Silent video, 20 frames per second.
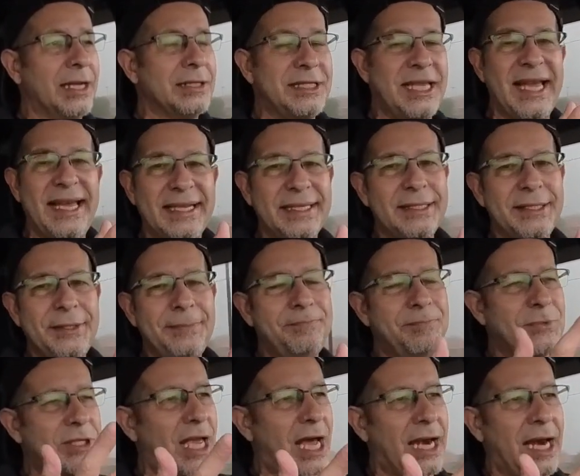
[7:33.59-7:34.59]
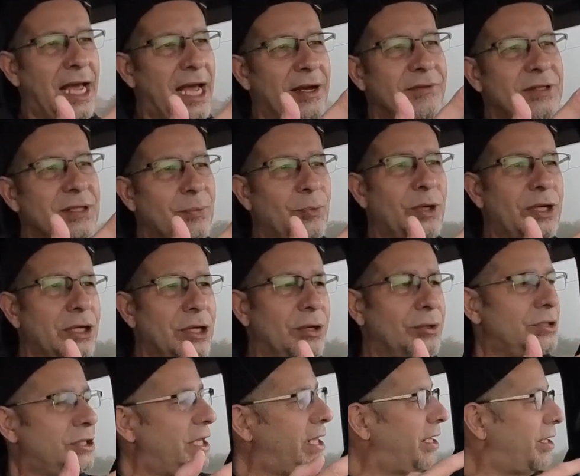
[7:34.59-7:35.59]
Tent, it's got to have some
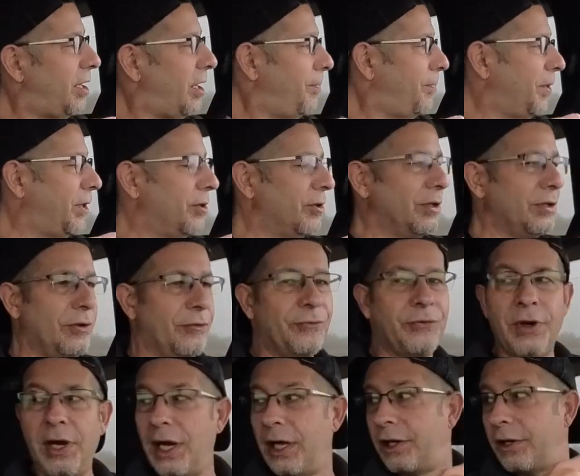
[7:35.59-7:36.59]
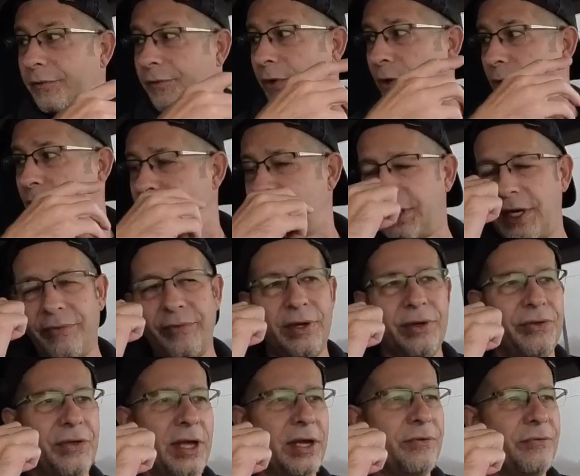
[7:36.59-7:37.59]
window tint up here in the front. Of course,
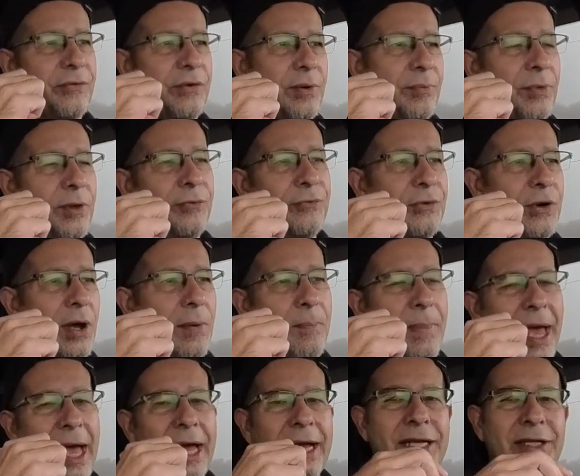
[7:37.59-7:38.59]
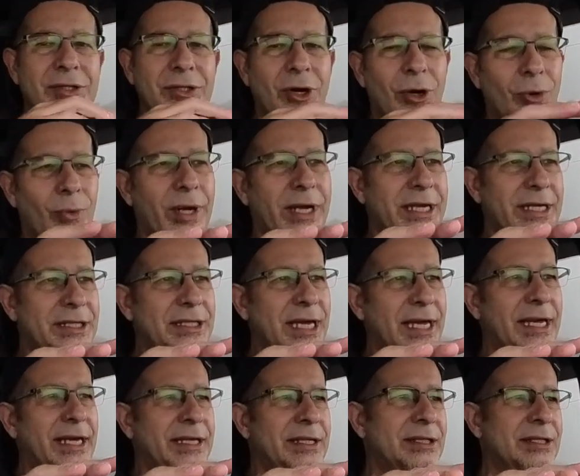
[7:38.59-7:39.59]
everything from the front back is already
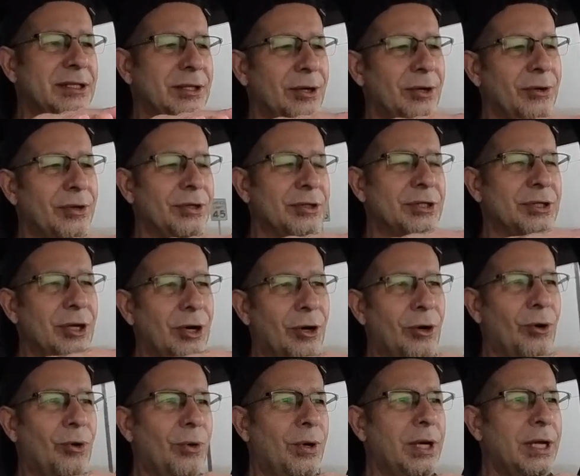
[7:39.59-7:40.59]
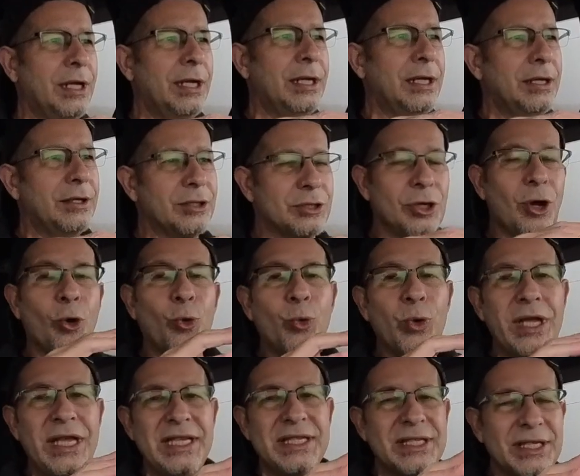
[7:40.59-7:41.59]
tinted, so there's no
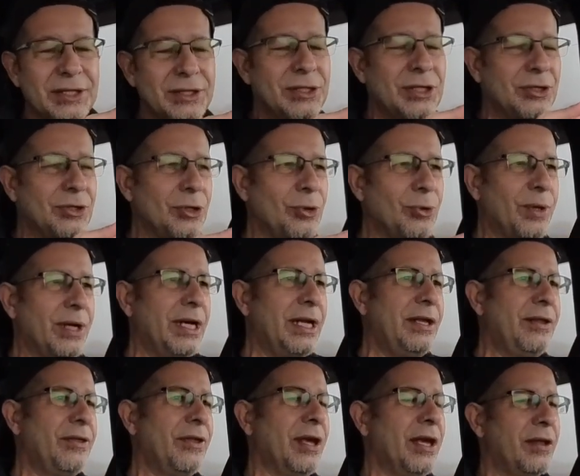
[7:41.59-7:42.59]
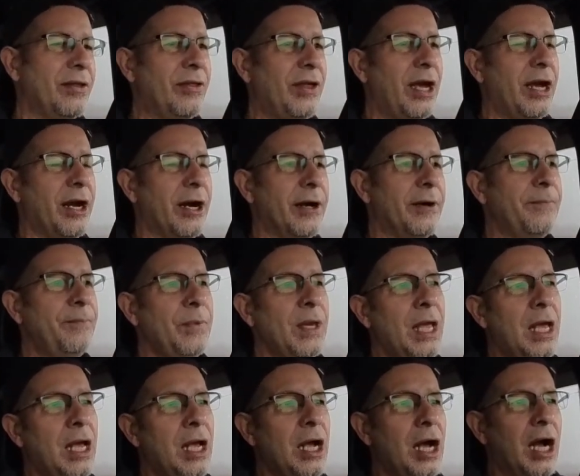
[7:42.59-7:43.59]
reason to do anything there.
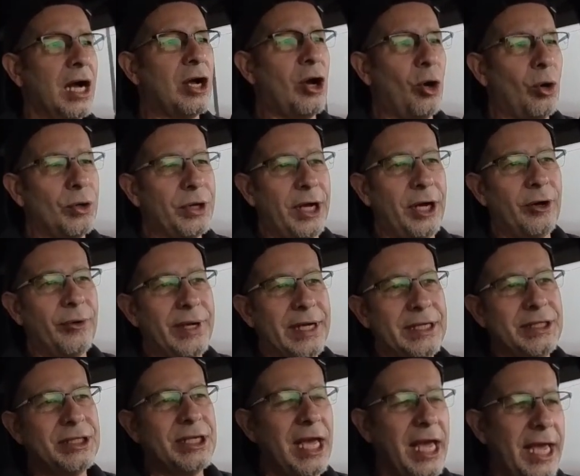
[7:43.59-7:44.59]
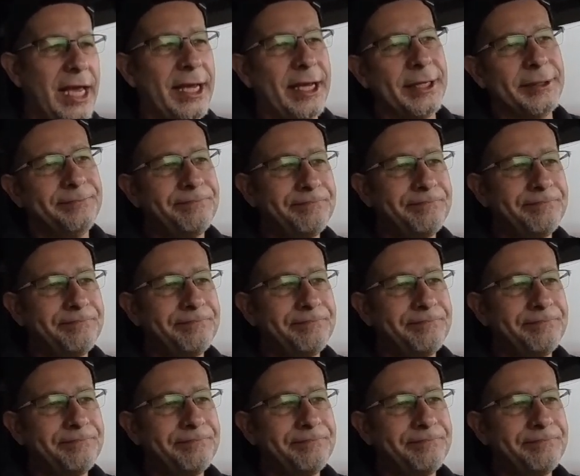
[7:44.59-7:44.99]
A cold air intake,